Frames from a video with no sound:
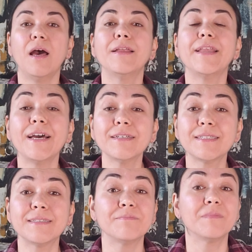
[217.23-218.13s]

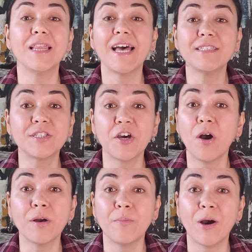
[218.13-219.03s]
Next, let's
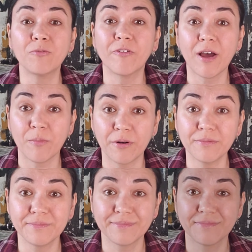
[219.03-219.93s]
talk about
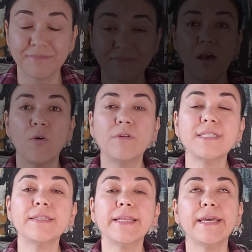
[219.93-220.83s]
grammar.
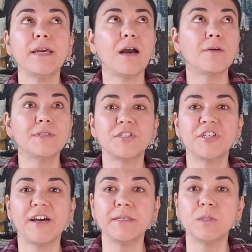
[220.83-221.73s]
Recently, I was
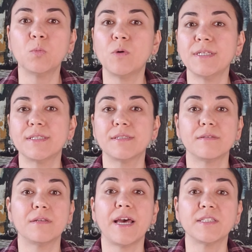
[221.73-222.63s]
chatting with
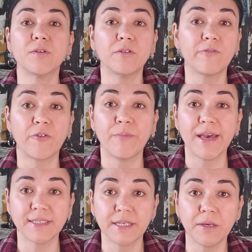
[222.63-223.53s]
a nice girl from
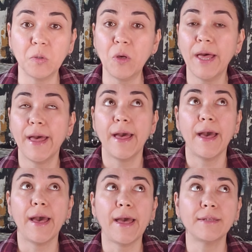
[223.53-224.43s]
Mexico
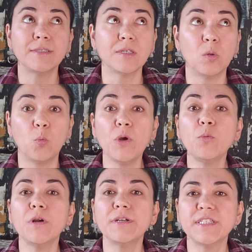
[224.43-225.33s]
and uh, we
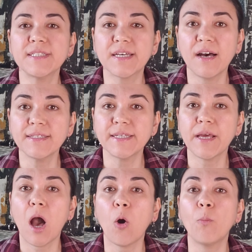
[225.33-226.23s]
were discussing
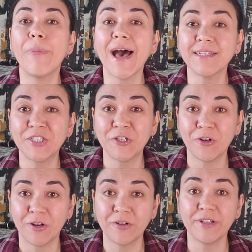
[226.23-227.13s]
how best to
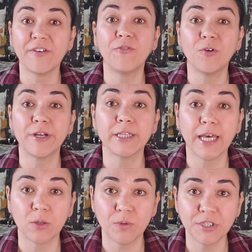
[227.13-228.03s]
learn a foreign
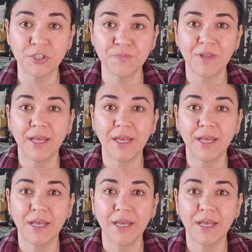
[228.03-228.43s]
language.